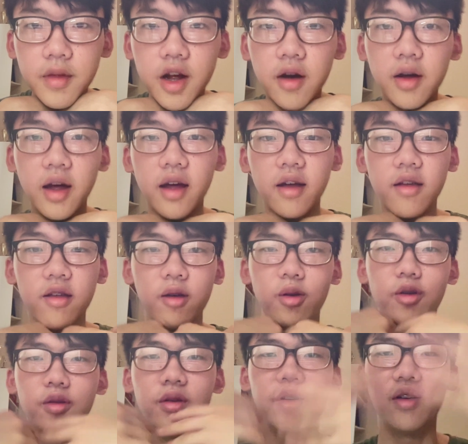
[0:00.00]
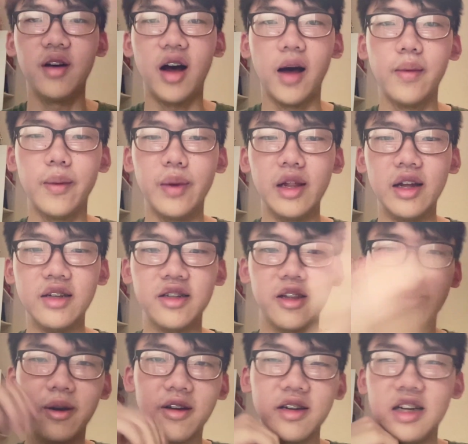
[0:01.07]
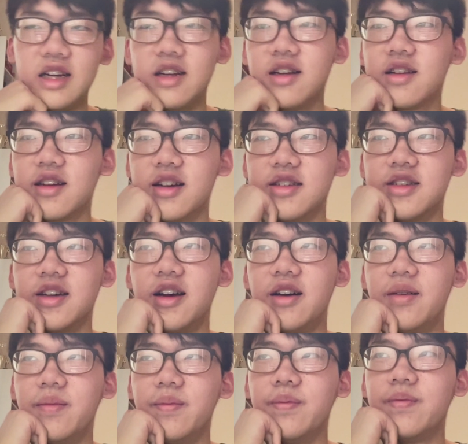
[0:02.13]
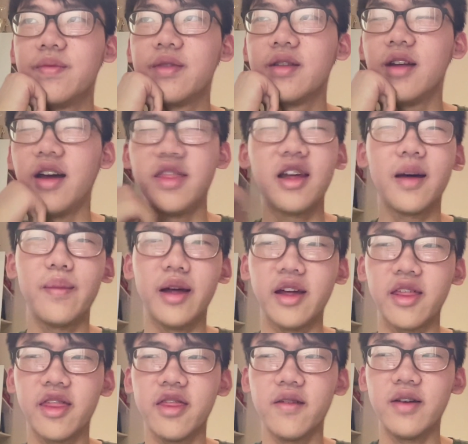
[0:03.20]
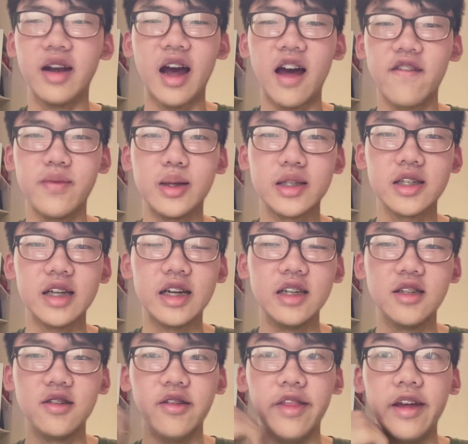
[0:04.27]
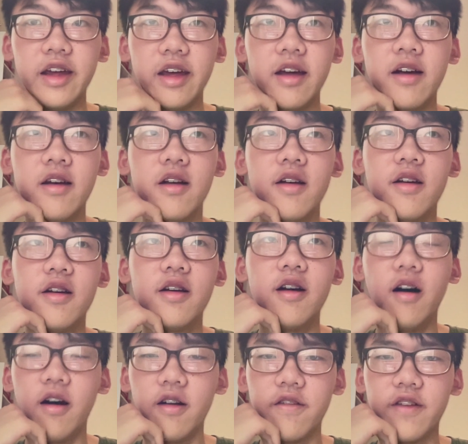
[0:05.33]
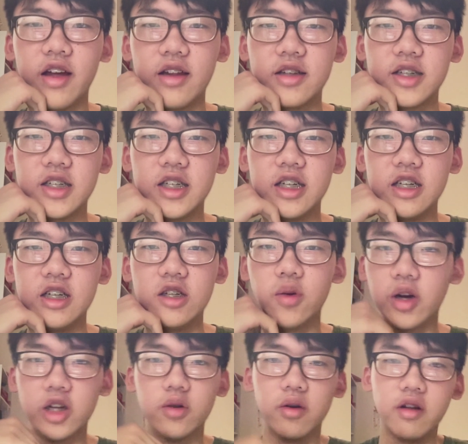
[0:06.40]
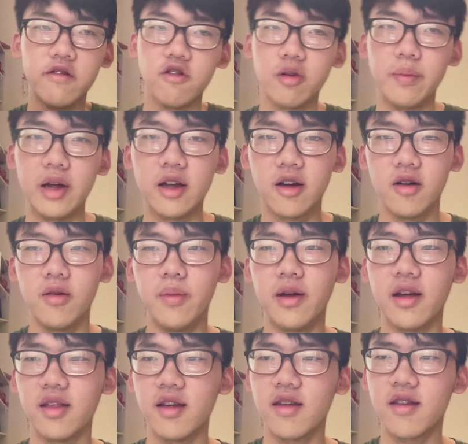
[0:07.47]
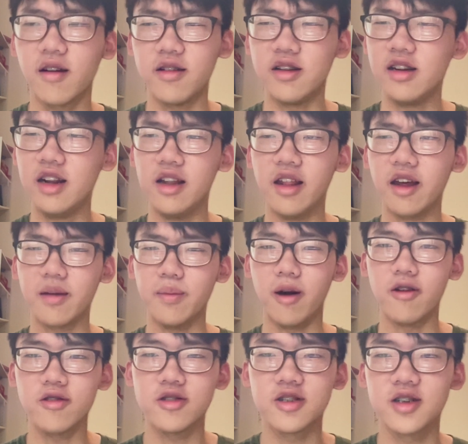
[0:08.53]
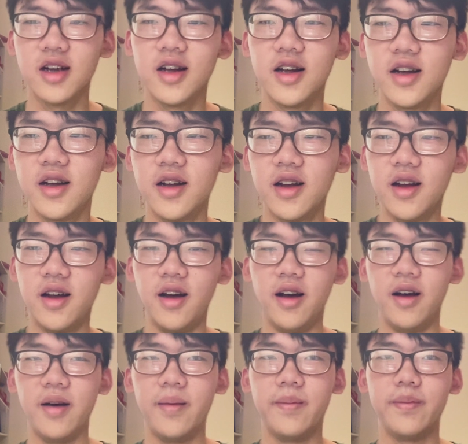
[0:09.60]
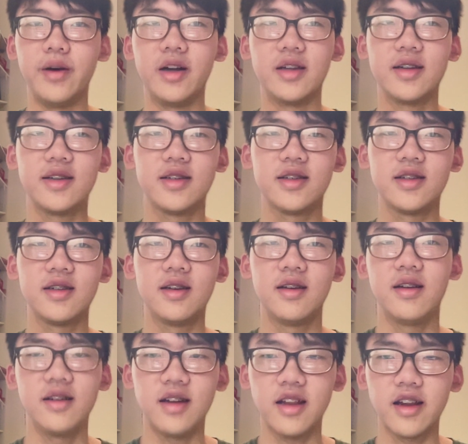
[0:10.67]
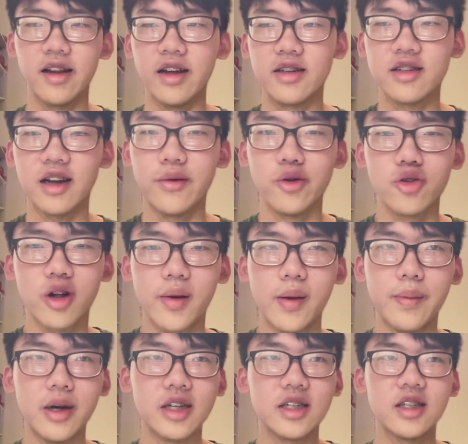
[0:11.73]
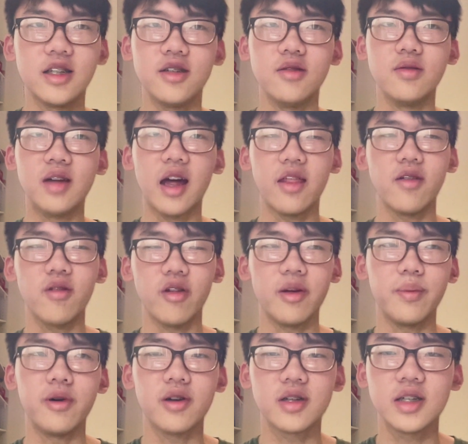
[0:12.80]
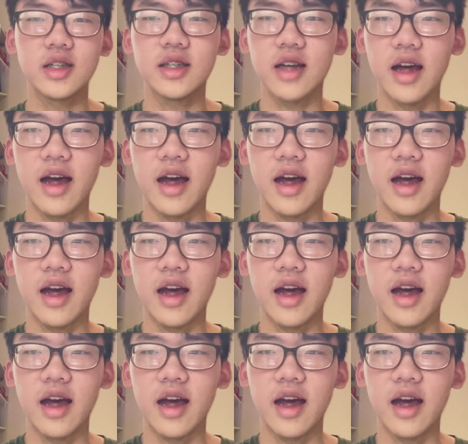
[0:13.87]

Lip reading: Okay, so I'm a bit late to the party because I think I'm like 3.5 months late to the R Fantasy 2024 bingo because it started in like March. But nonetheless, I will try my best to get through all the books.